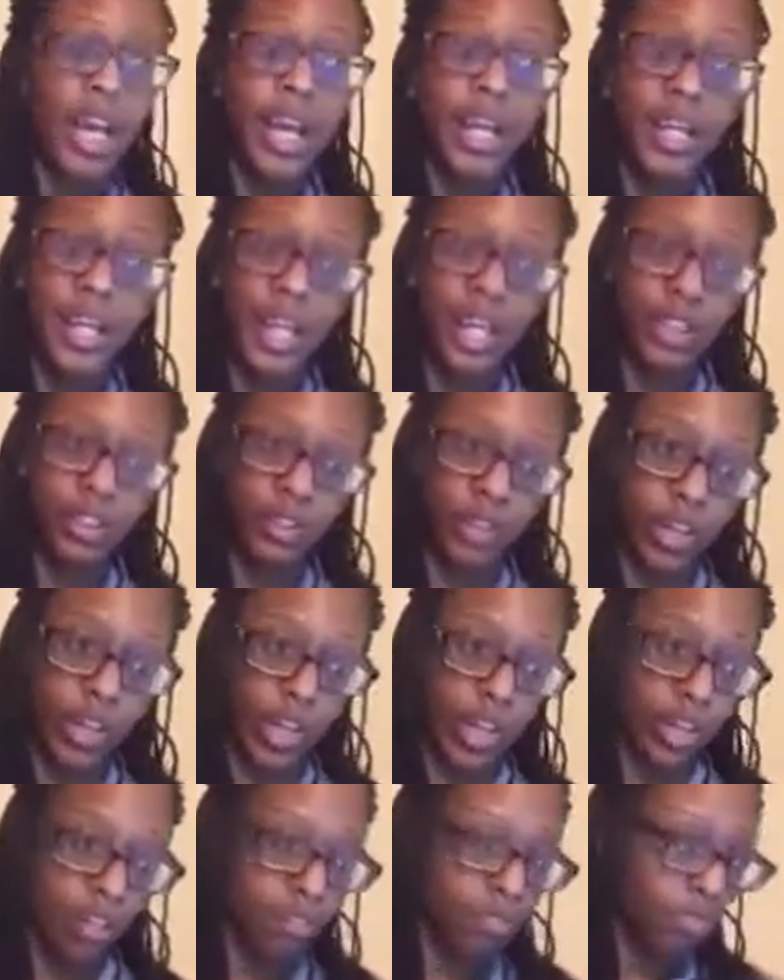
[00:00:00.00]
In that
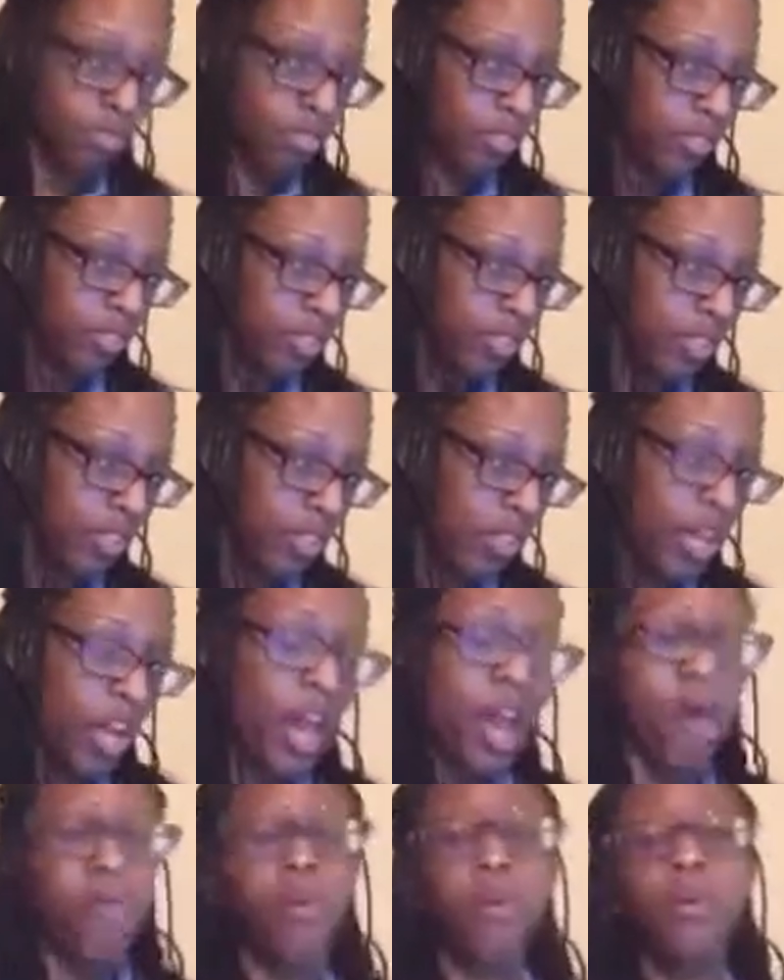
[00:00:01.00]
draft,
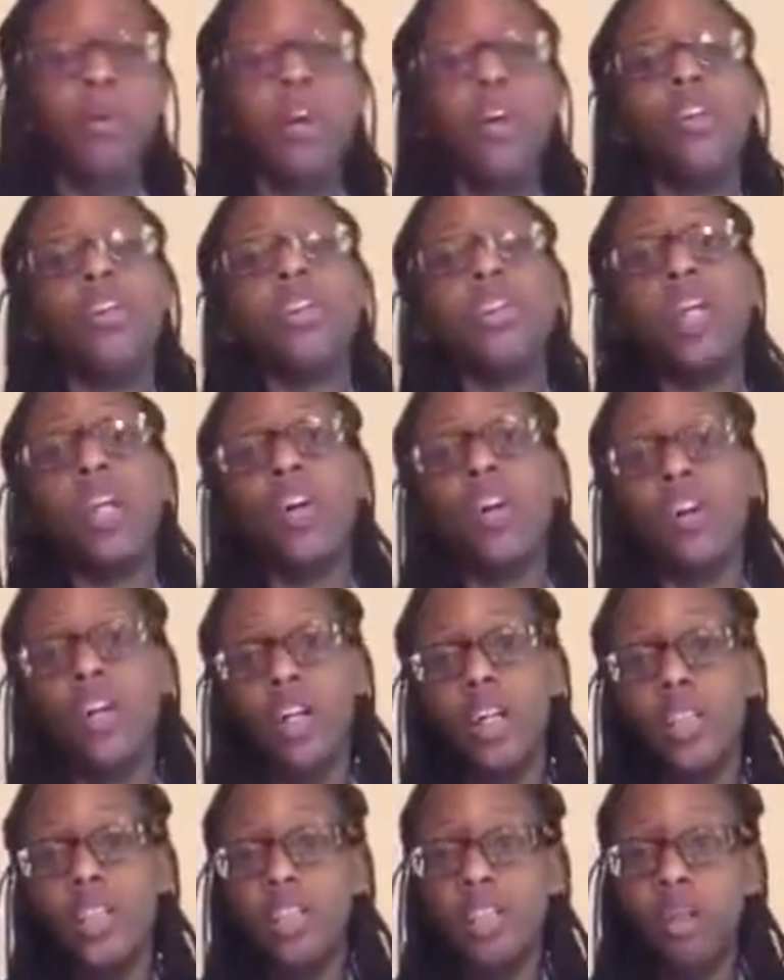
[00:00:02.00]
it proposed that
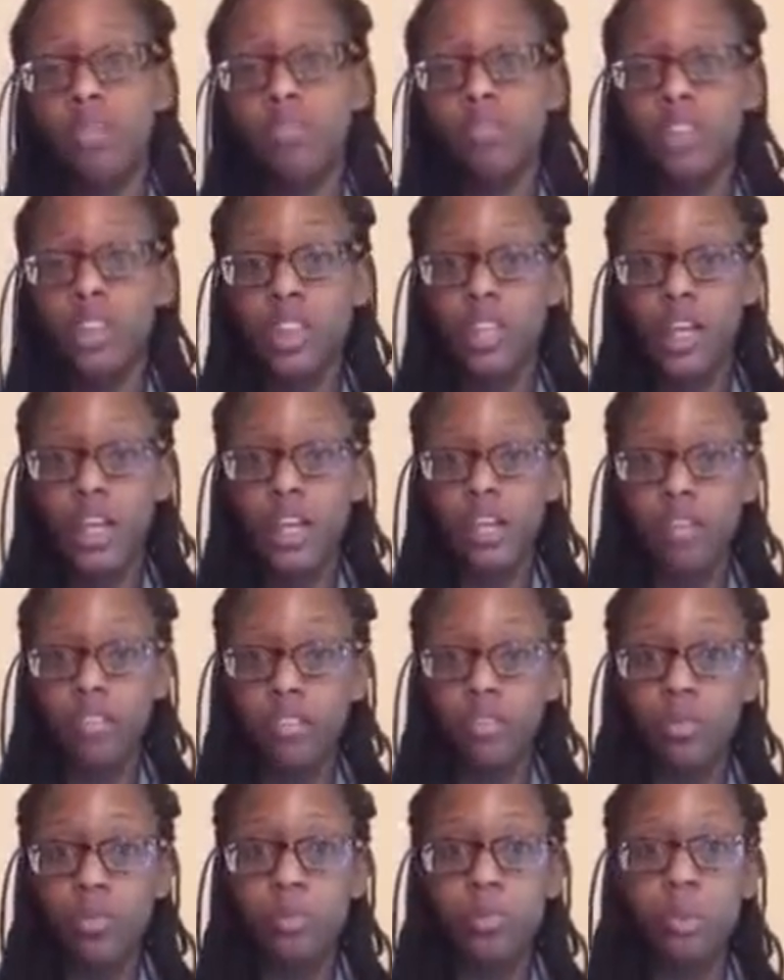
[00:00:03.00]
only some
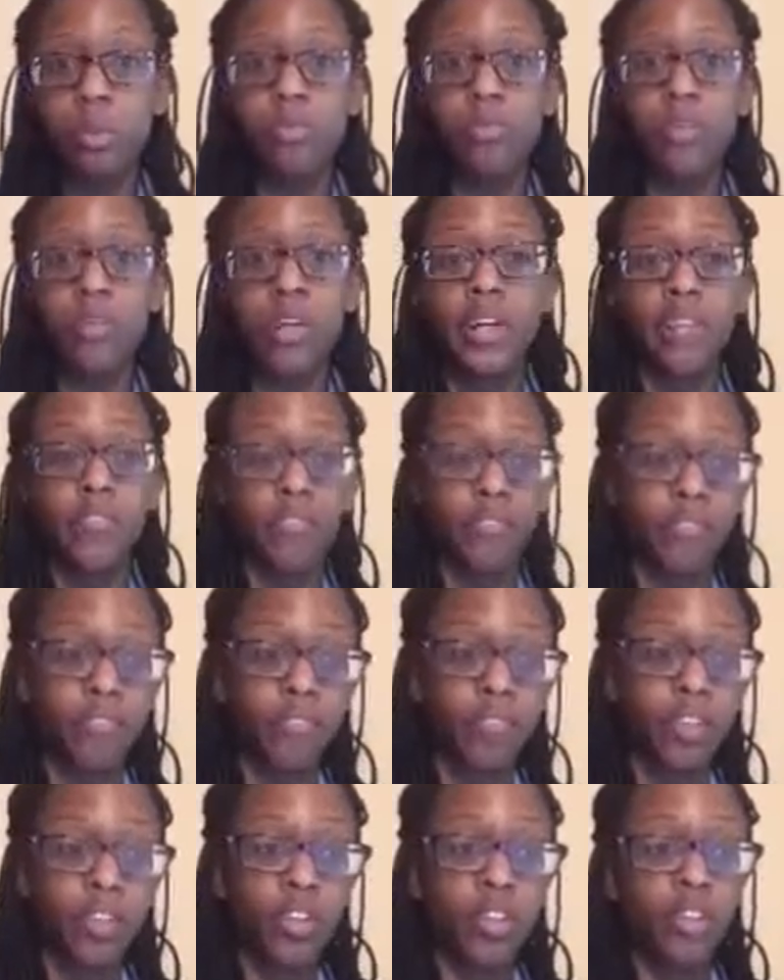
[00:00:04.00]
slaves would be free,
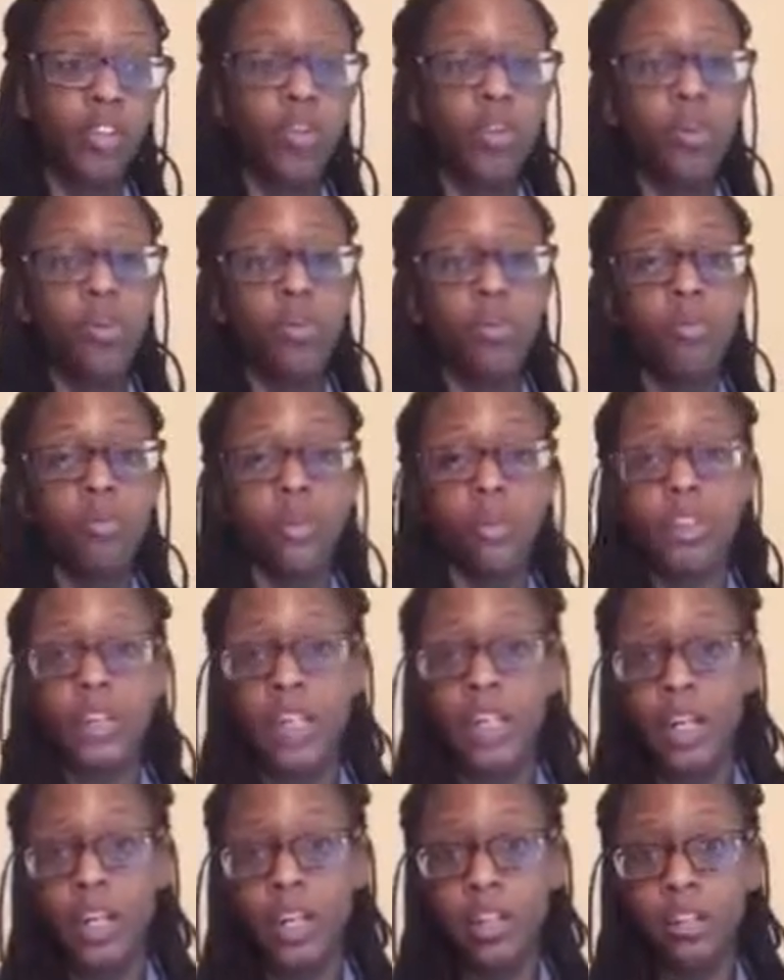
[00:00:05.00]
which
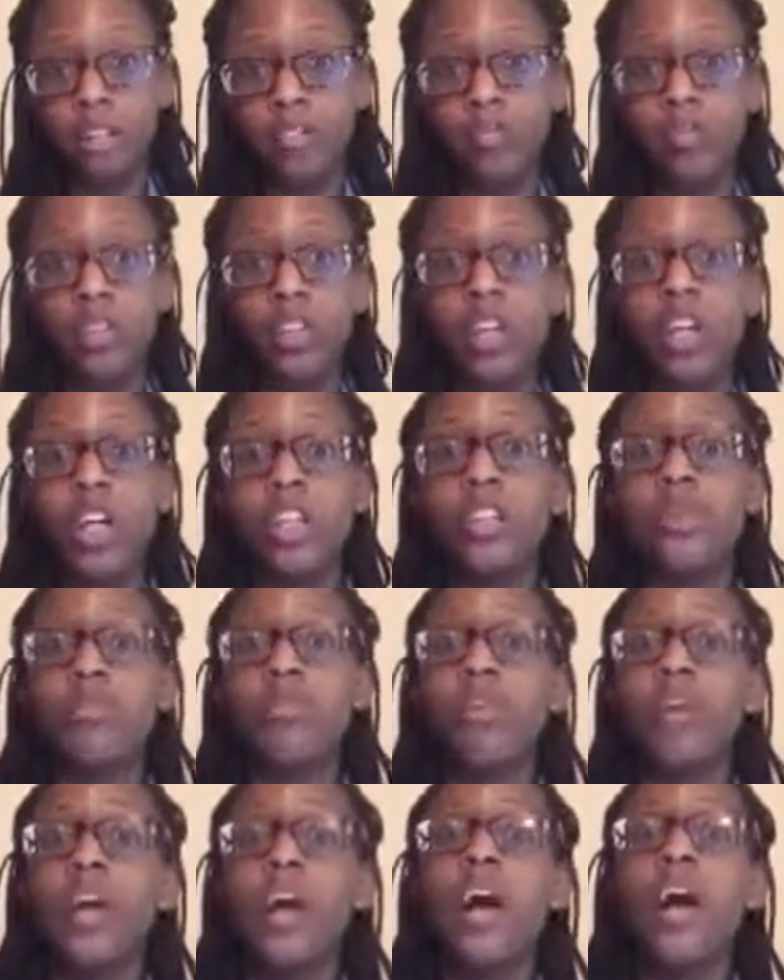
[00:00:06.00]
again caused
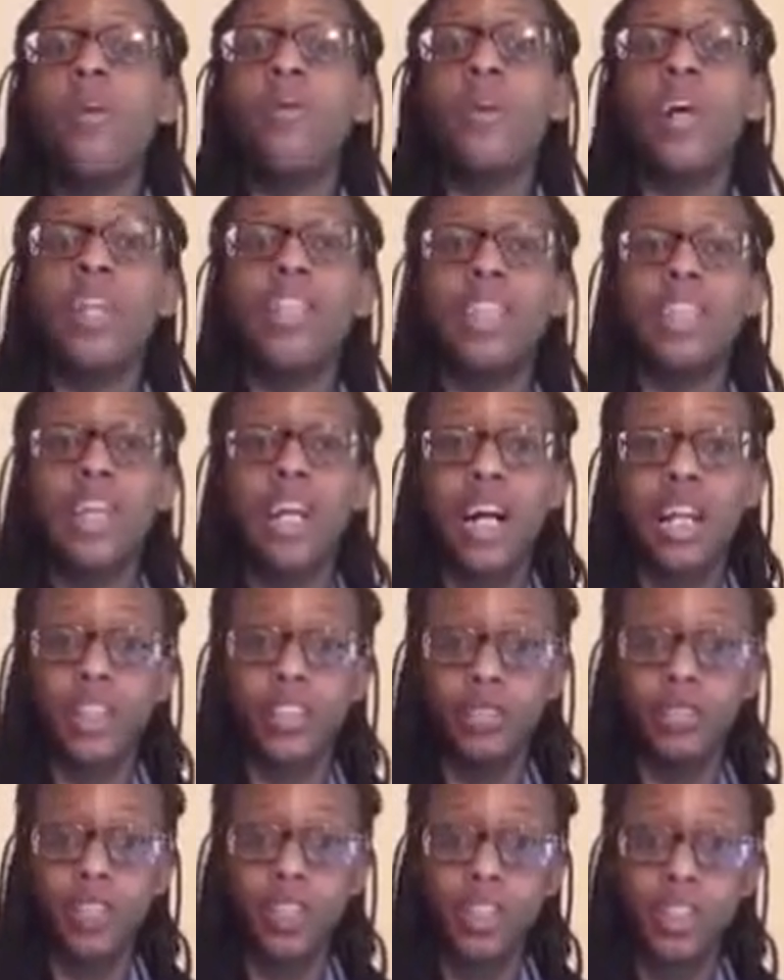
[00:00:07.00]
more outrage and
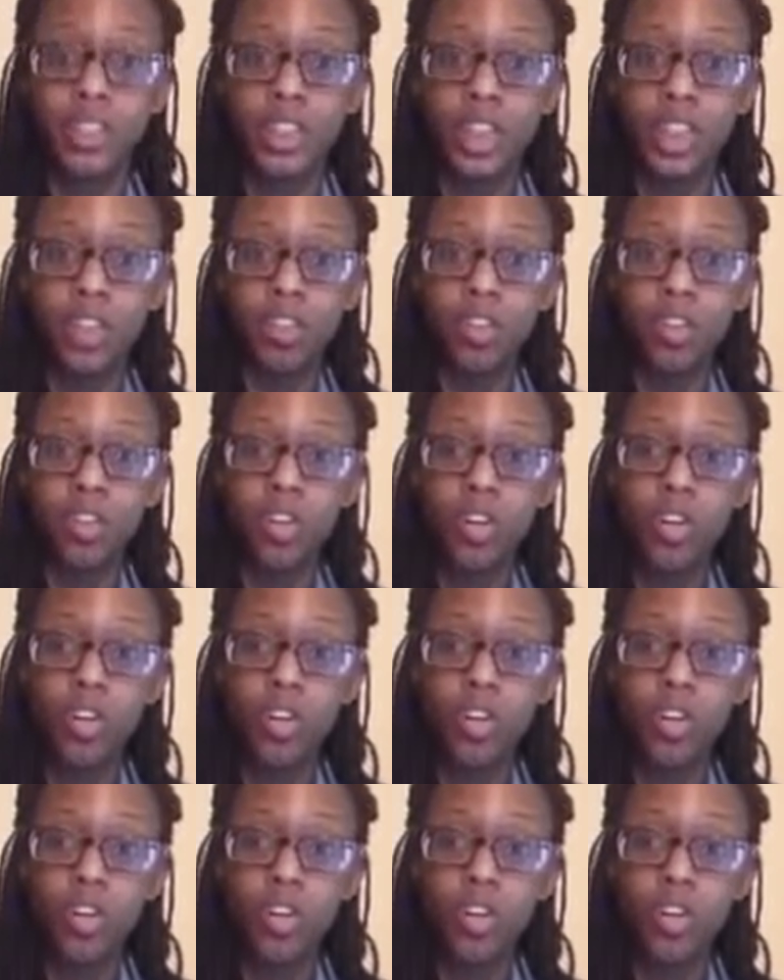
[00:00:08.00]
controversy